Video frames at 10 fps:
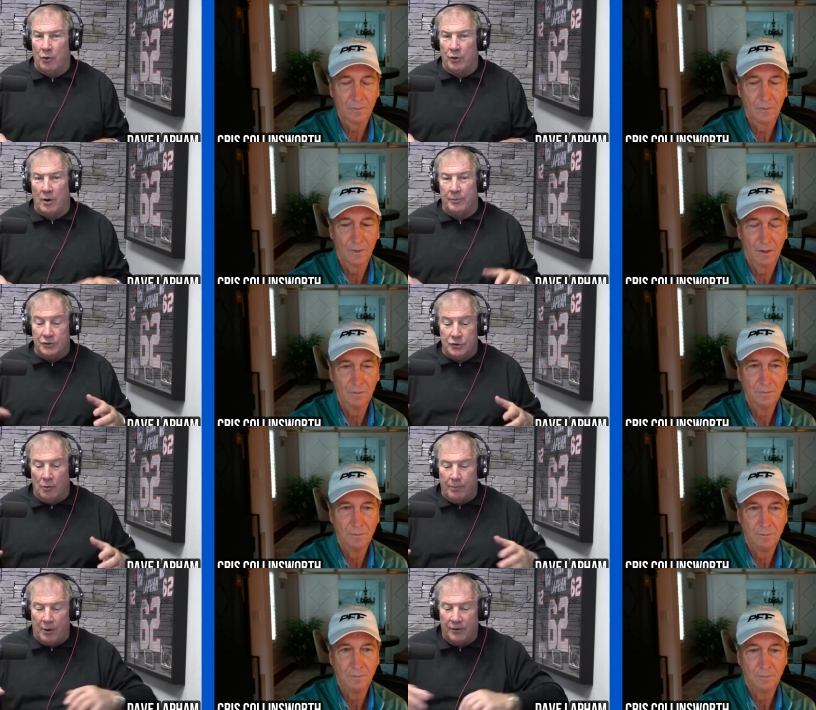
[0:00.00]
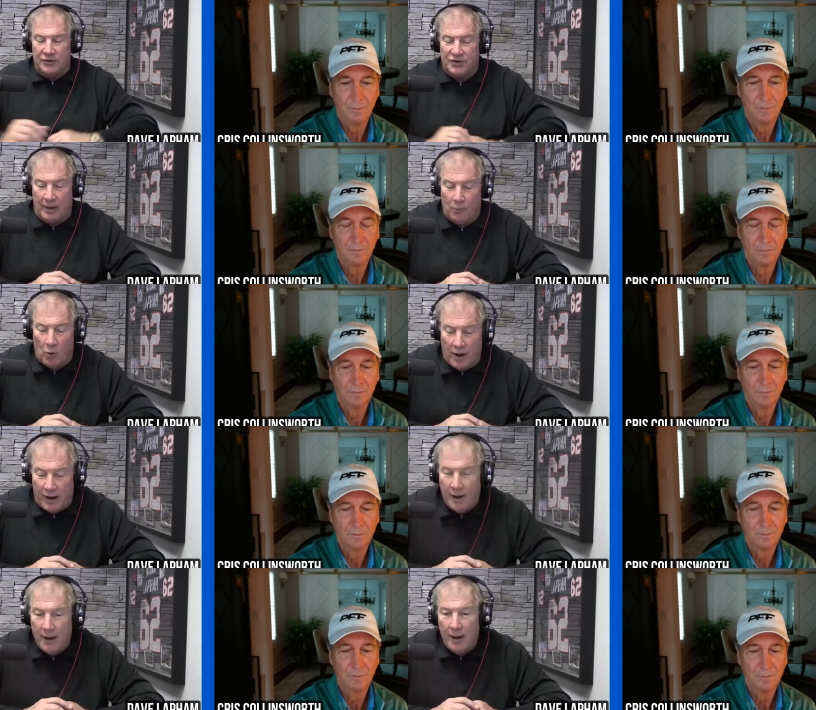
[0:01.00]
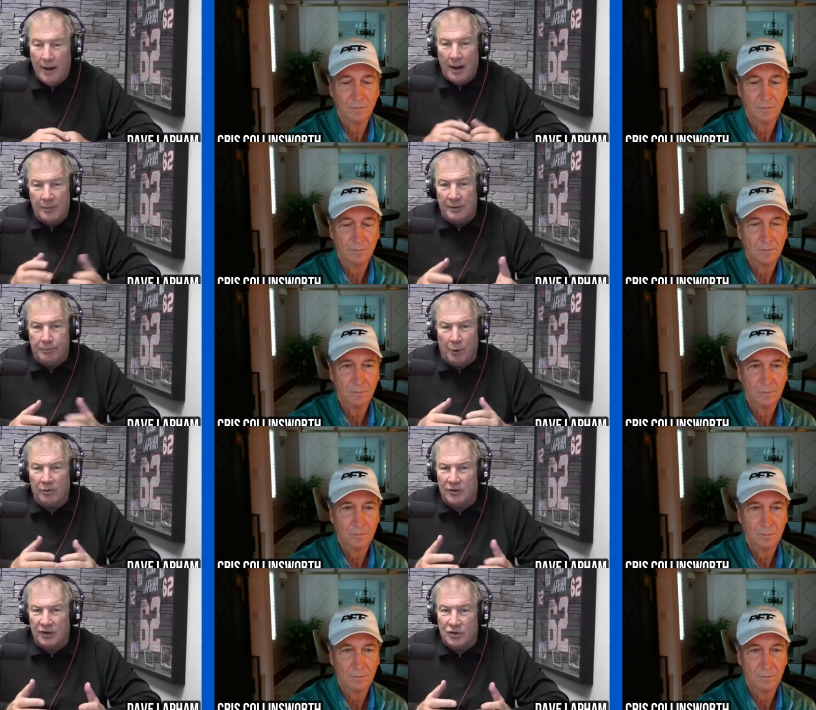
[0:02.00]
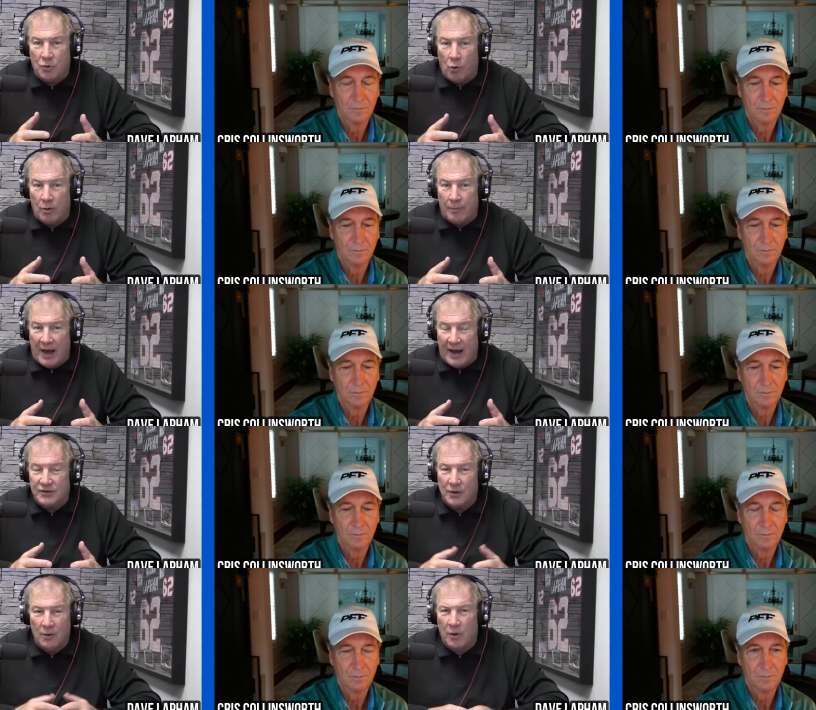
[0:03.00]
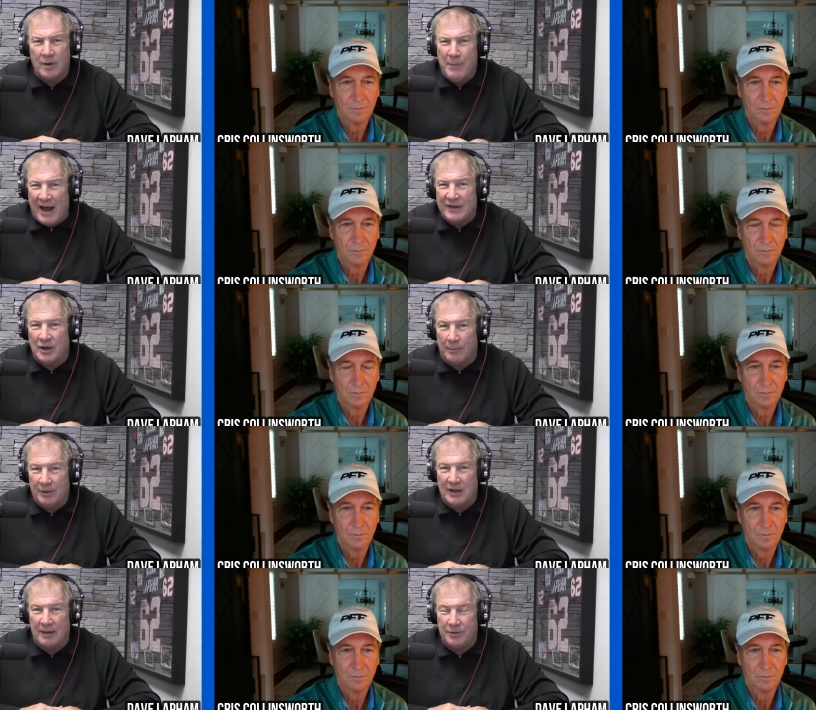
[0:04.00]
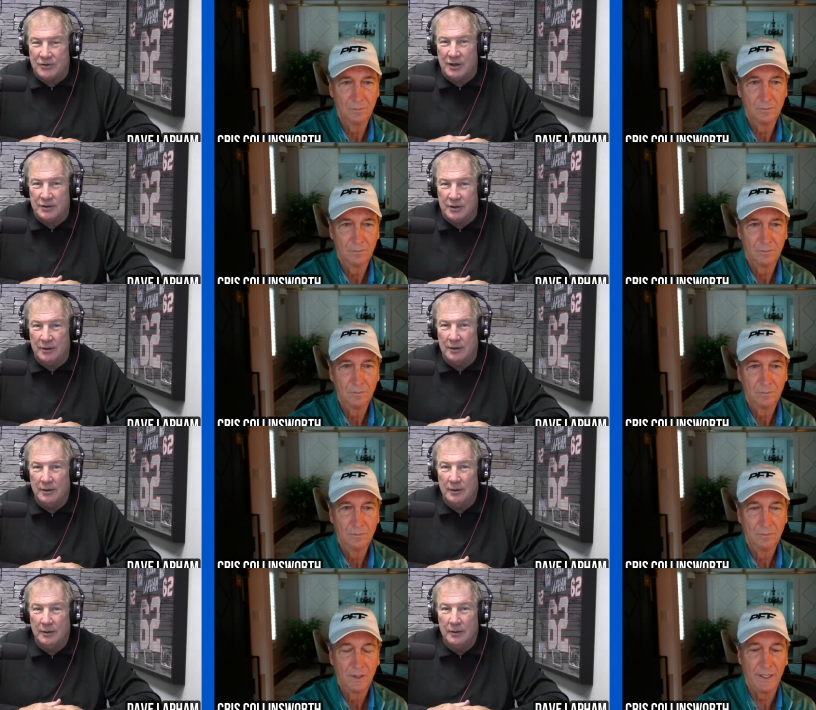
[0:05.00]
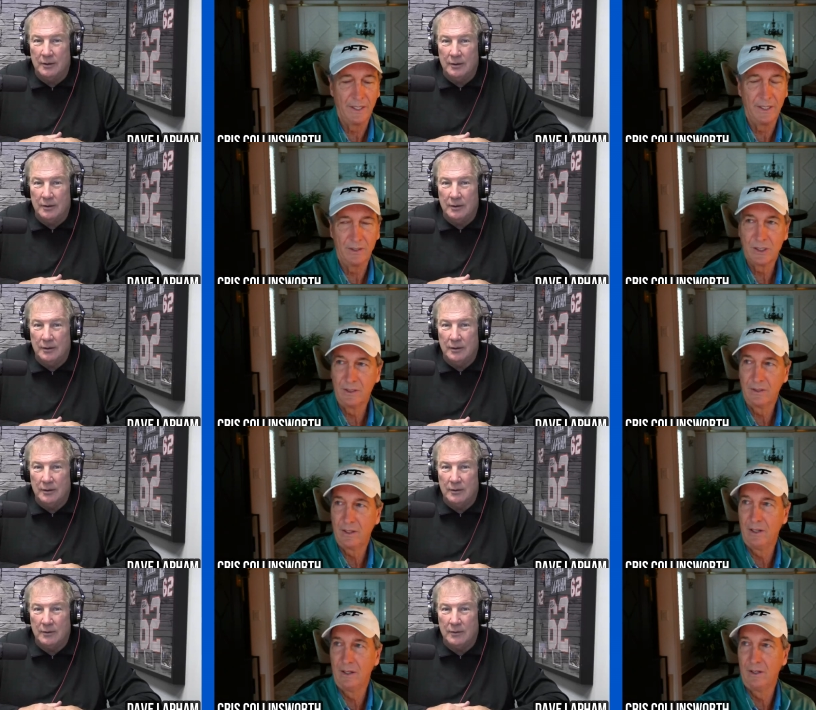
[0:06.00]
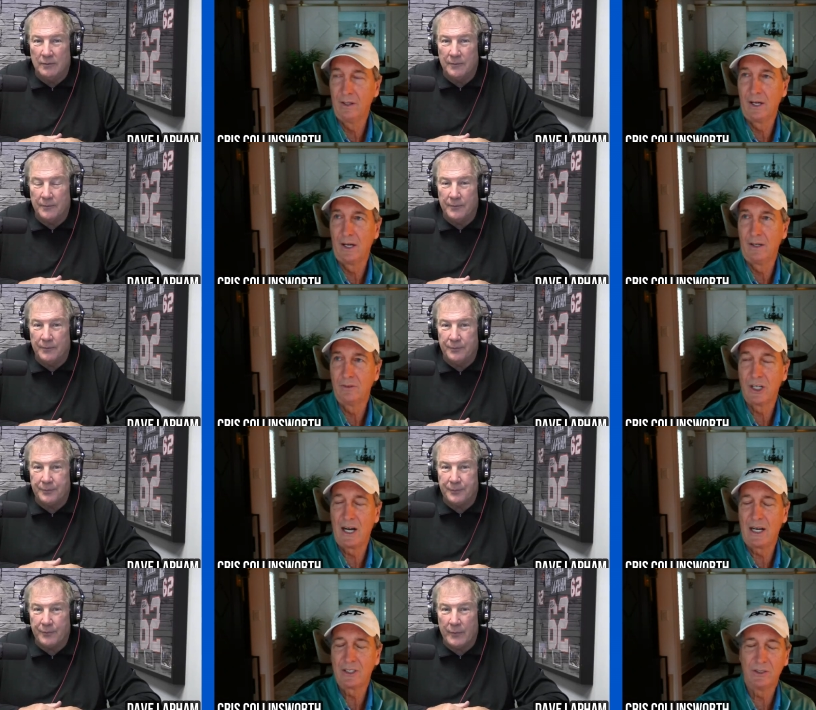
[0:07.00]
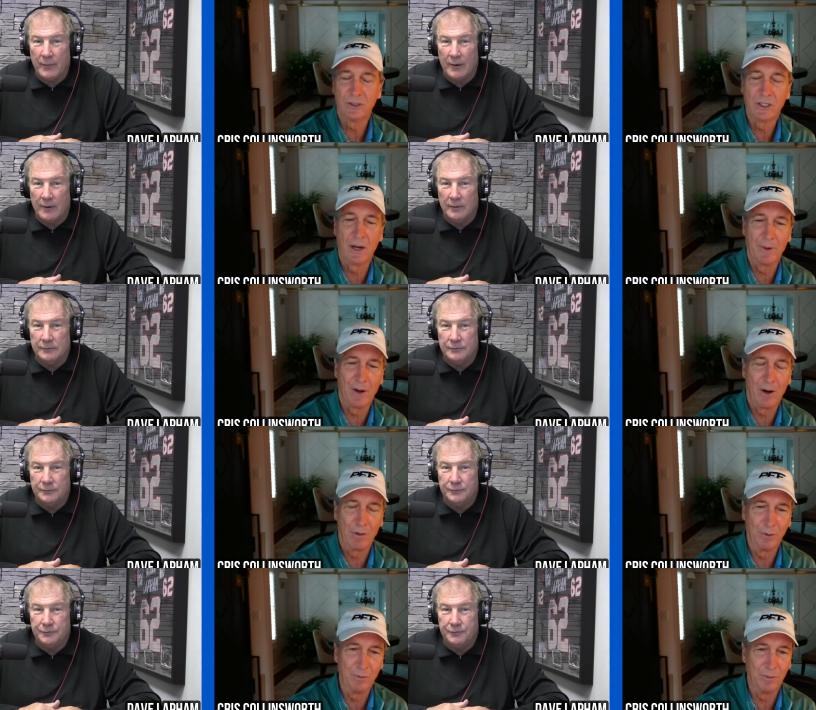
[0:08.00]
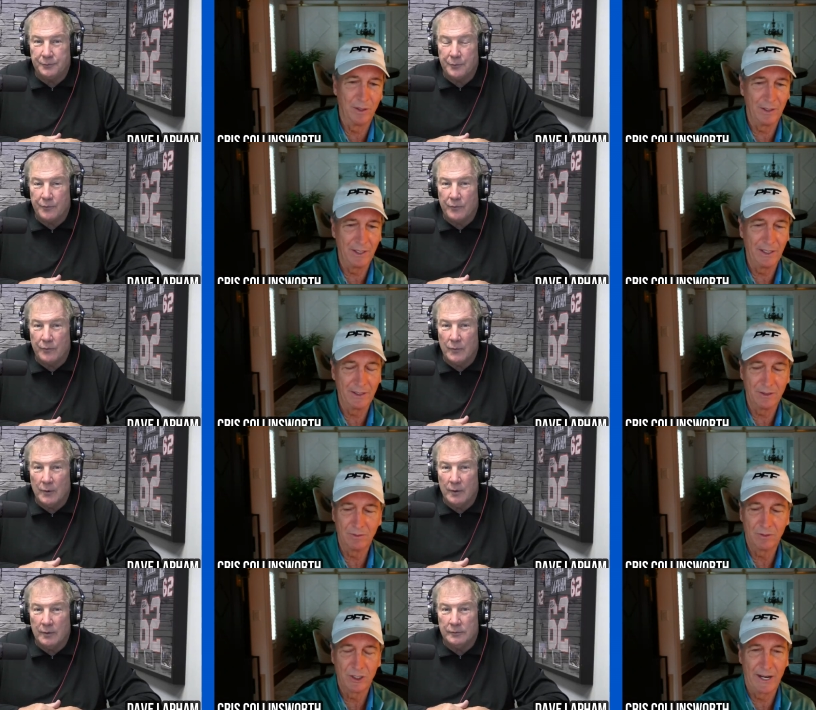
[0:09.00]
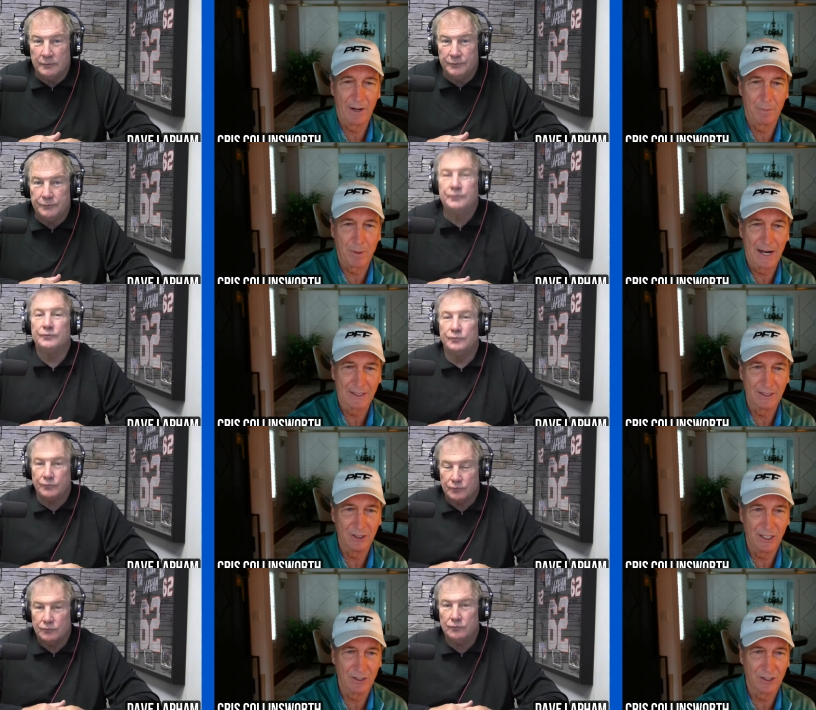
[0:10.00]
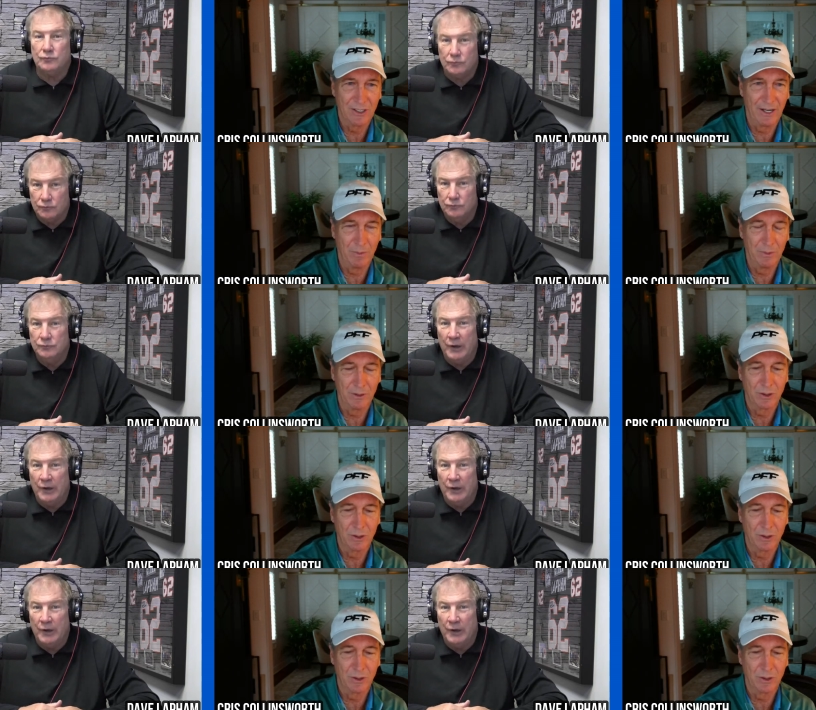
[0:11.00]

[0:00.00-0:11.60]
Speaker 1: arm, and Joe Burrow the same way. I mean, both of these quarterbacks, what a matchup at that position.
Speaker 2: It is, and and uh, Josh is coming off of uh, he had to sit out of practice yesterday with a no.